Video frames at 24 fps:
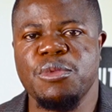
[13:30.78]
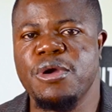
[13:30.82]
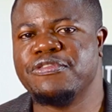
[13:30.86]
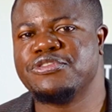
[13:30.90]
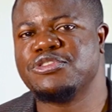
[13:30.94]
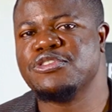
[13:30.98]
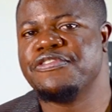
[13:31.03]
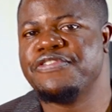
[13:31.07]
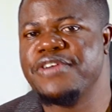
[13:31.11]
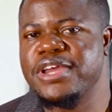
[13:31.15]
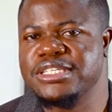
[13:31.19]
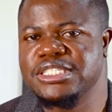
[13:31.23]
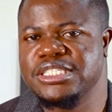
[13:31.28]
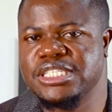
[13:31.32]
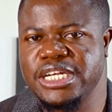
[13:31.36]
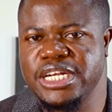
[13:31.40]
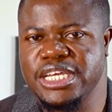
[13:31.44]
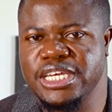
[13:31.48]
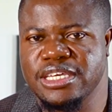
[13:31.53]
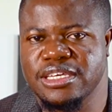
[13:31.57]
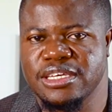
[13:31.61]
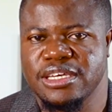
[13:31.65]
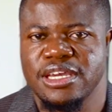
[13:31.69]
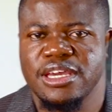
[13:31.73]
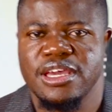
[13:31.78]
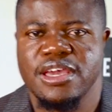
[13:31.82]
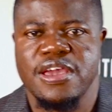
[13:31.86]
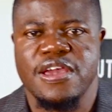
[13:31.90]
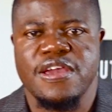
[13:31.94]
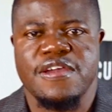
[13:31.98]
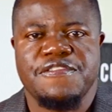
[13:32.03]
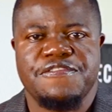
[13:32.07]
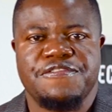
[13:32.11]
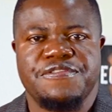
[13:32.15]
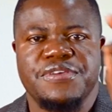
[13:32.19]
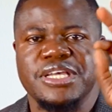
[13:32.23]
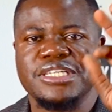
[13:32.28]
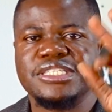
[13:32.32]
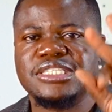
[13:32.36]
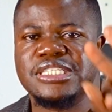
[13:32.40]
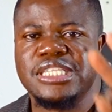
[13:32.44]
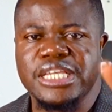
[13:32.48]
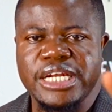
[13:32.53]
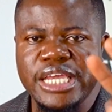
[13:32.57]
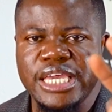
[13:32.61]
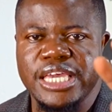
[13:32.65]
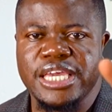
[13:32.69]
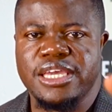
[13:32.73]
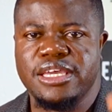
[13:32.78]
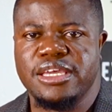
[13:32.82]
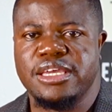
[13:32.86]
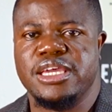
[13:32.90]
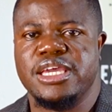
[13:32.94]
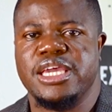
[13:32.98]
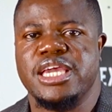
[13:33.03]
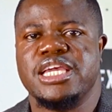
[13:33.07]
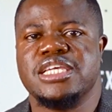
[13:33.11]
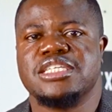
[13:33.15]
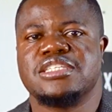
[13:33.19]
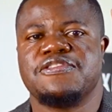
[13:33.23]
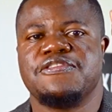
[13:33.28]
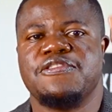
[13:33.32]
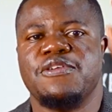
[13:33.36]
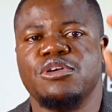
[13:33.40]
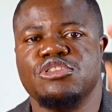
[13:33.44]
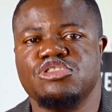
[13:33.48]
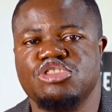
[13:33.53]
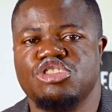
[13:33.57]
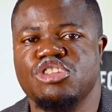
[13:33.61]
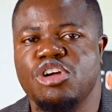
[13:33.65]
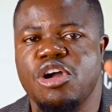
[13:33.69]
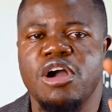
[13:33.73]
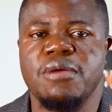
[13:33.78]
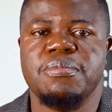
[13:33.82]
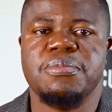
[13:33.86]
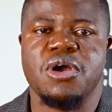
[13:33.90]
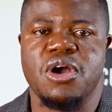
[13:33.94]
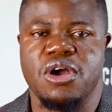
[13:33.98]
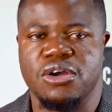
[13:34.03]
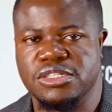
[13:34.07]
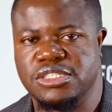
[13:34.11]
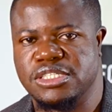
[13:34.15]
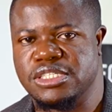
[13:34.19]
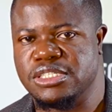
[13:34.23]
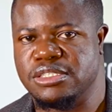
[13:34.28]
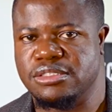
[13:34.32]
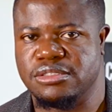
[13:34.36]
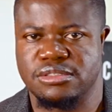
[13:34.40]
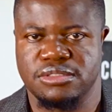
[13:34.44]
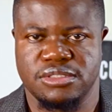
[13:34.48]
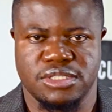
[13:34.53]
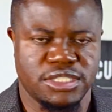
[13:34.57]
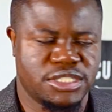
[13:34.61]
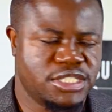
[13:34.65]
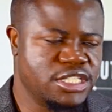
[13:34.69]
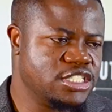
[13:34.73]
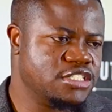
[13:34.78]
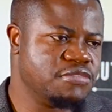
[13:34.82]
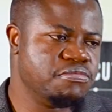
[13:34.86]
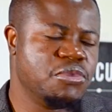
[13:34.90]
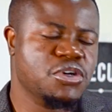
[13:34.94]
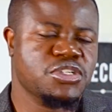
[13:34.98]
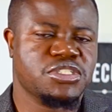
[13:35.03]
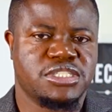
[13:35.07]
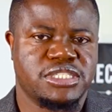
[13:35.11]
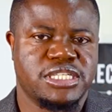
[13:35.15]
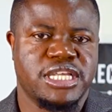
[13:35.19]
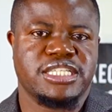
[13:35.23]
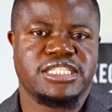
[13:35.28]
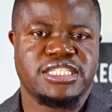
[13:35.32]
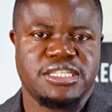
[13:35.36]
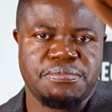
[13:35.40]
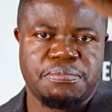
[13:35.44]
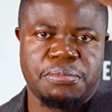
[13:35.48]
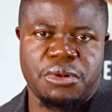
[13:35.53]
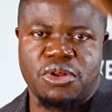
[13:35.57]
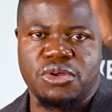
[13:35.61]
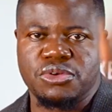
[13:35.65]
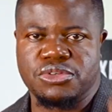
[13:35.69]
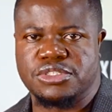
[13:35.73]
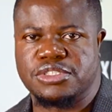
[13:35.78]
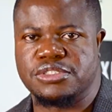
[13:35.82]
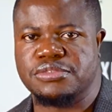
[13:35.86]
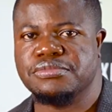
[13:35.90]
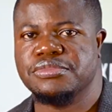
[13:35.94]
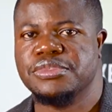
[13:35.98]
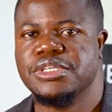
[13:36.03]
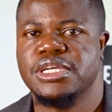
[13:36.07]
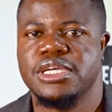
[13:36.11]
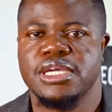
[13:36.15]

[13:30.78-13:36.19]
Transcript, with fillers: move to phase three. Phase three is for job hunting. This is month 13 plus.